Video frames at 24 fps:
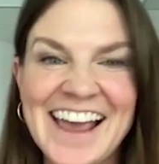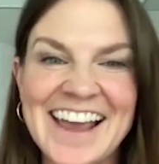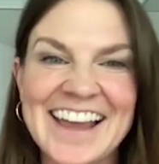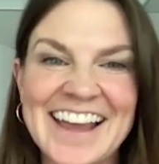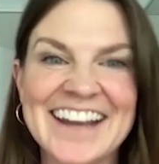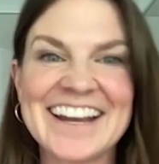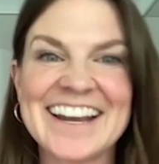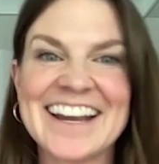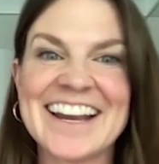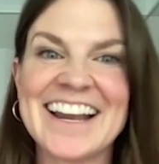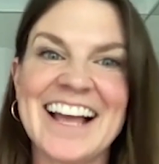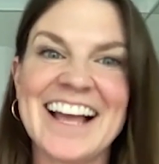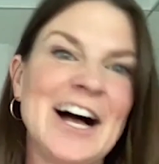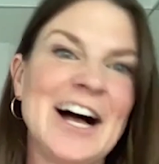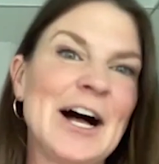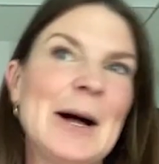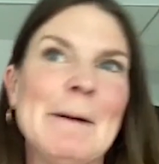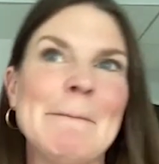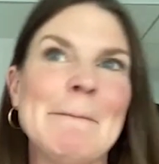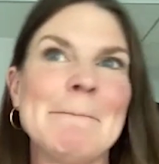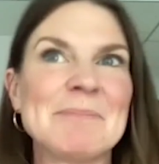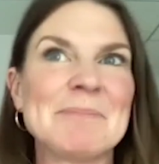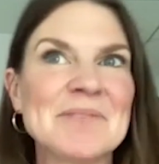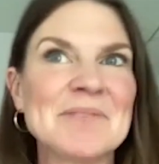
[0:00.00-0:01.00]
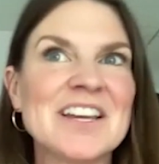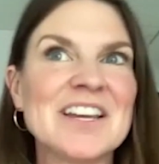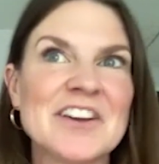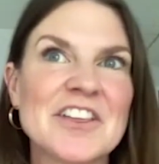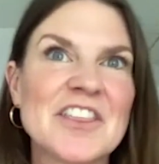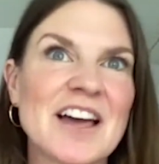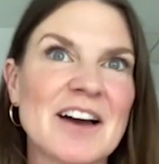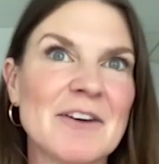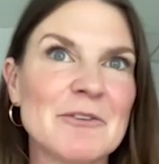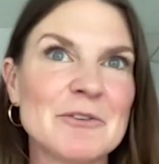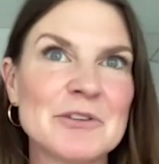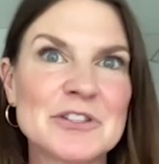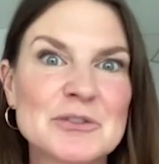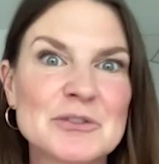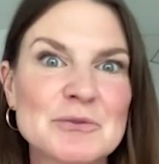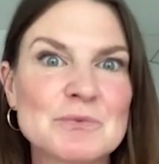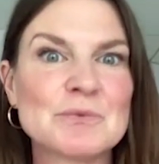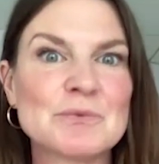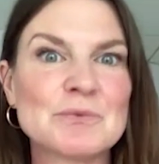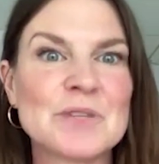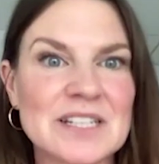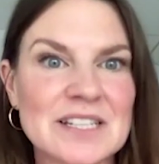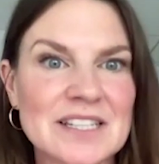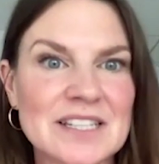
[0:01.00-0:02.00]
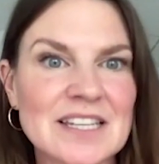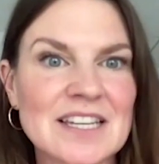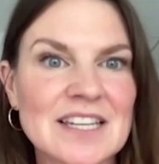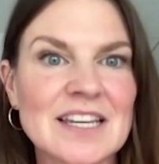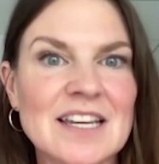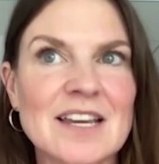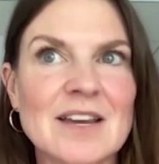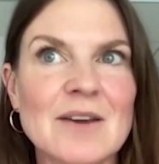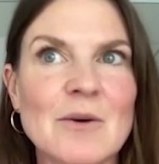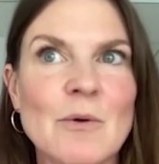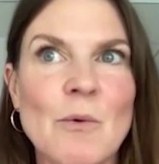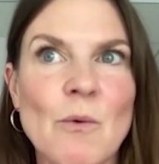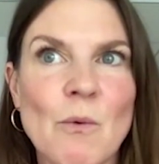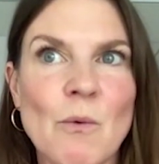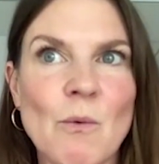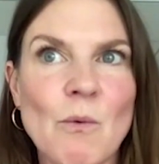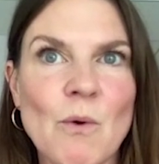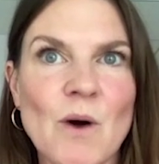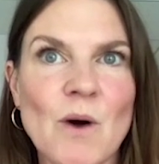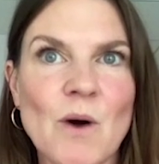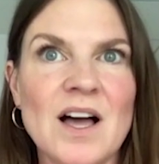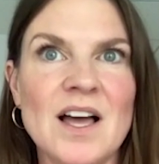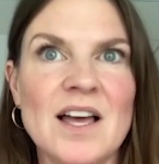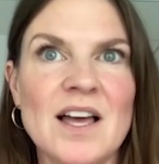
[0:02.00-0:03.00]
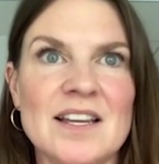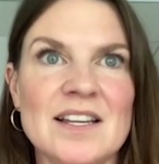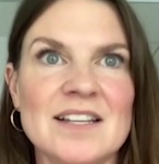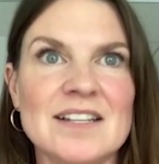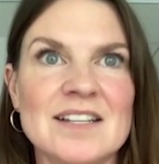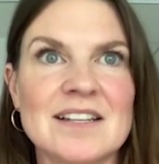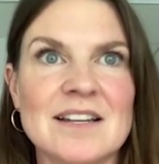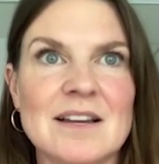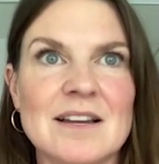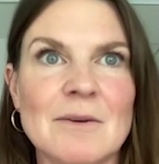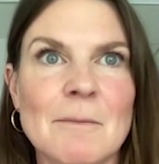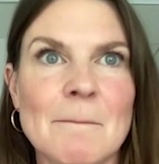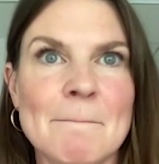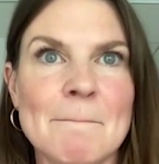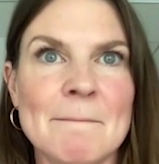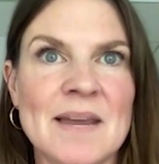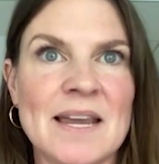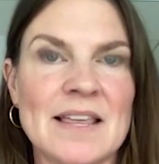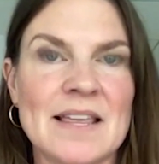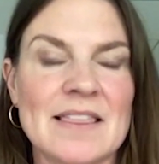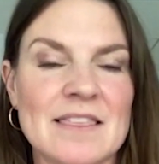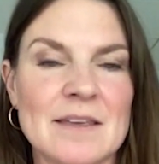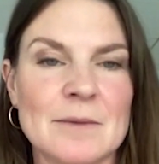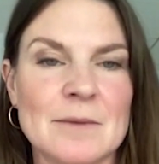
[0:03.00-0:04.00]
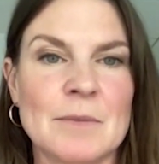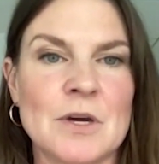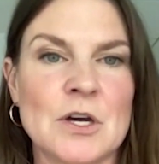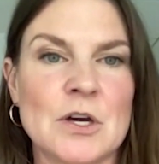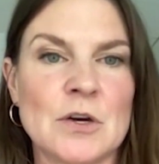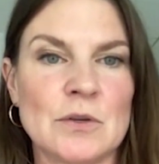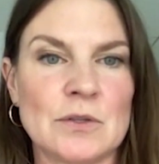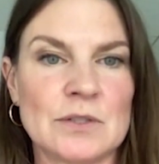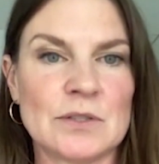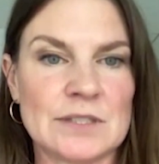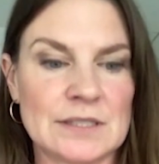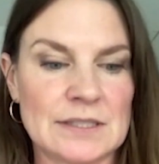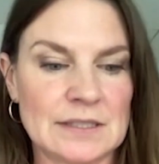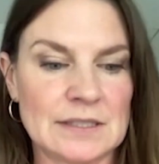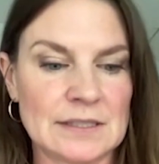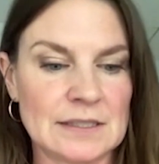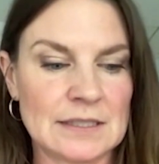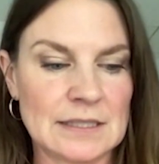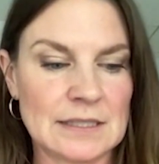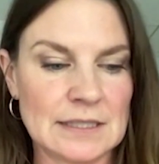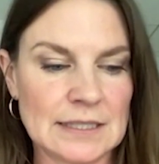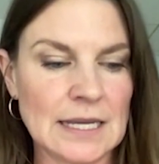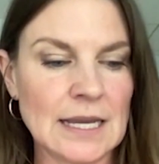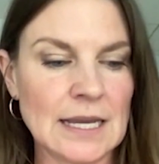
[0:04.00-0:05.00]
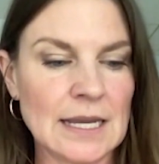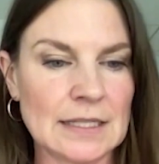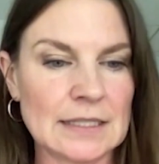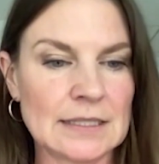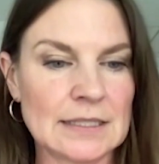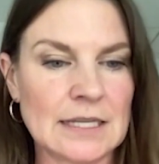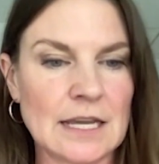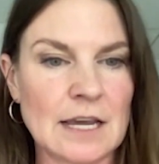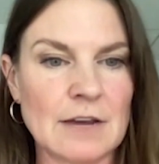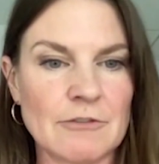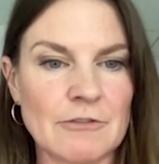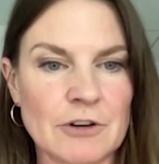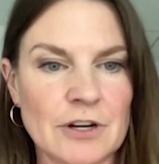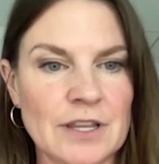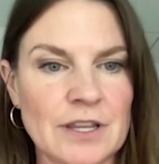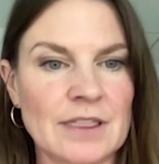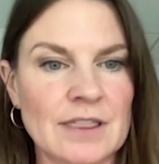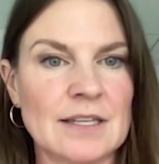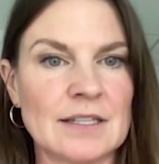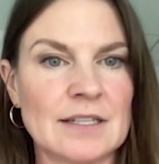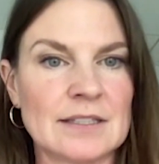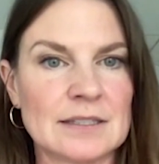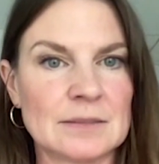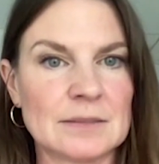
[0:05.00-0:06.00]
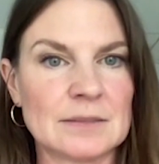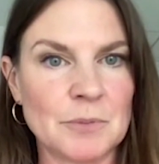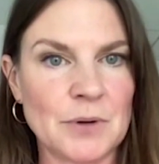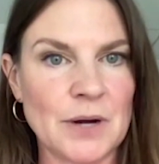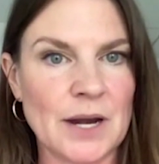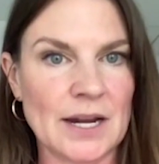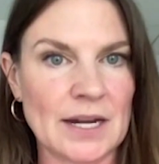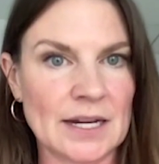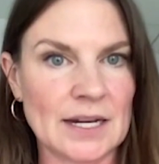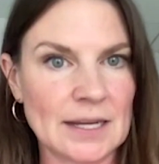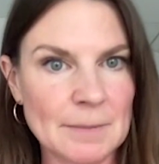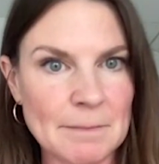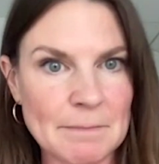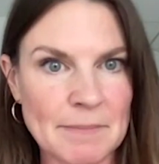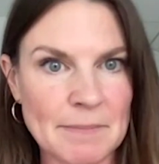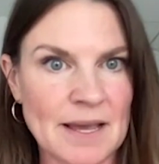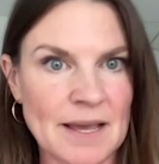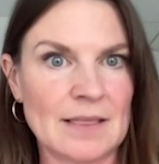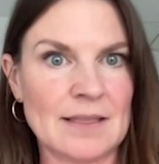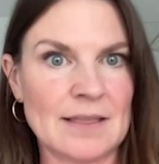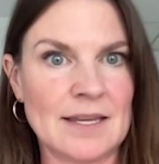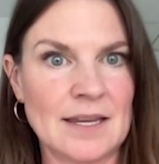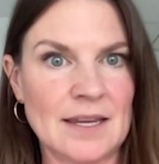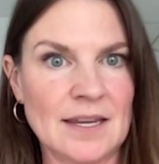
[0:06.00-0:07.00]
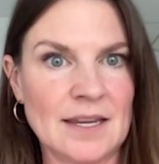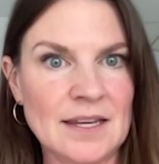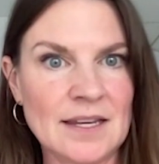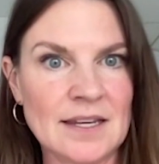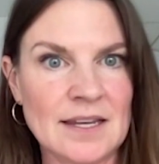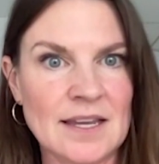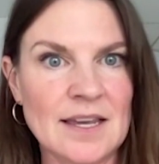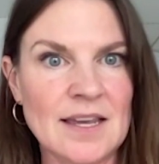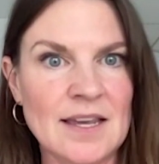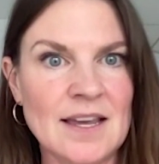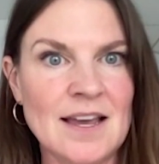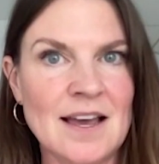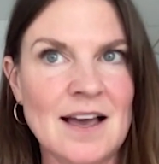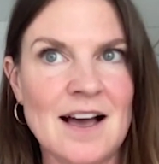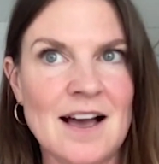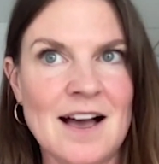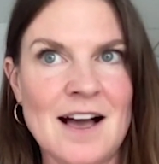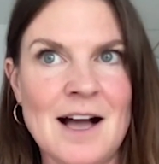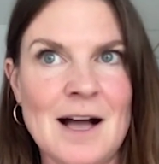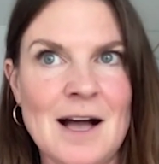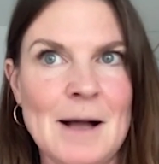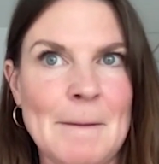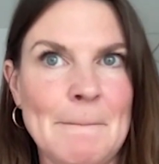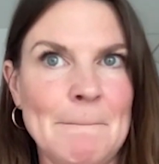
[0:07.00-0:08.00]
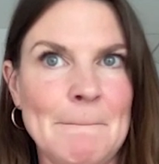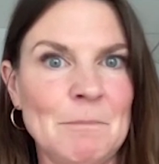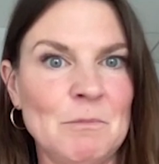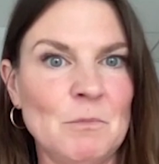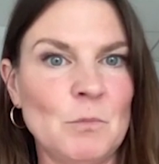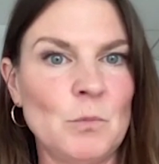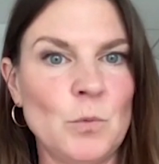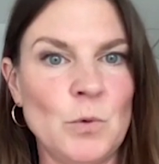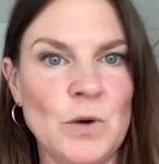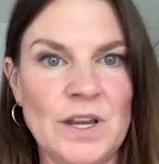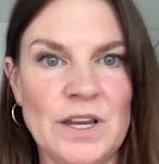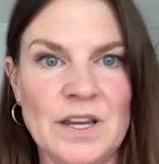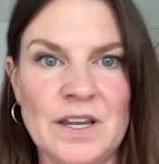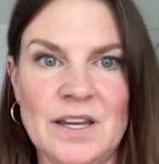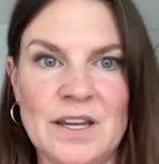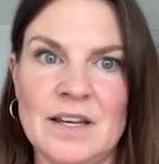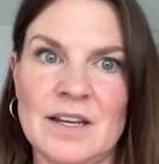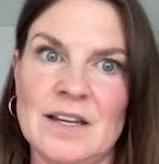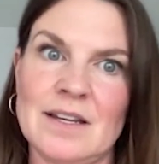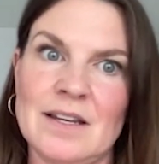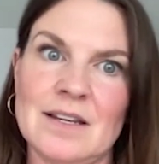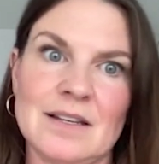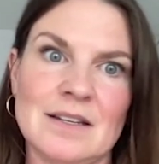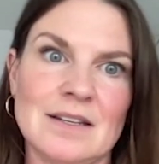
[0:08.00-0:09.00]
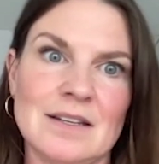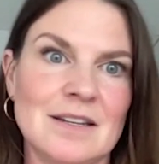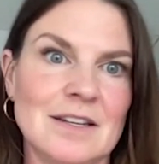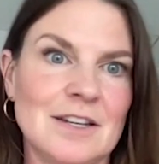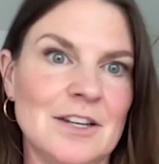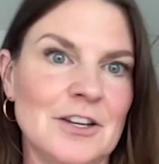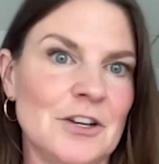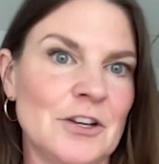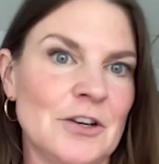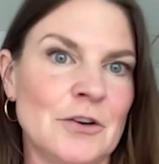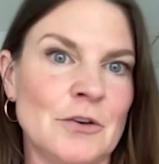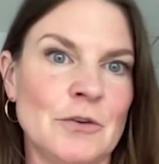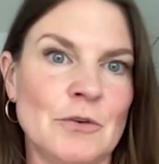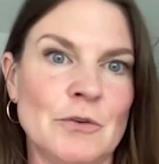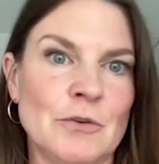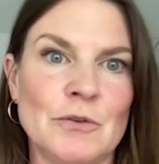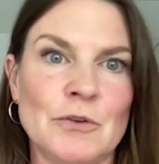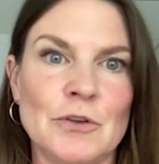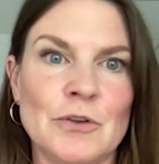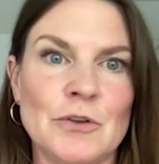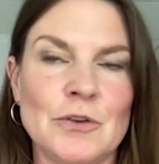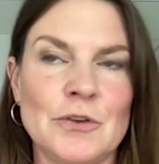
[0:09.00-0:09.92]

and, um, you know, that was really what made the most sense covering this pregnant belly um, when, you know,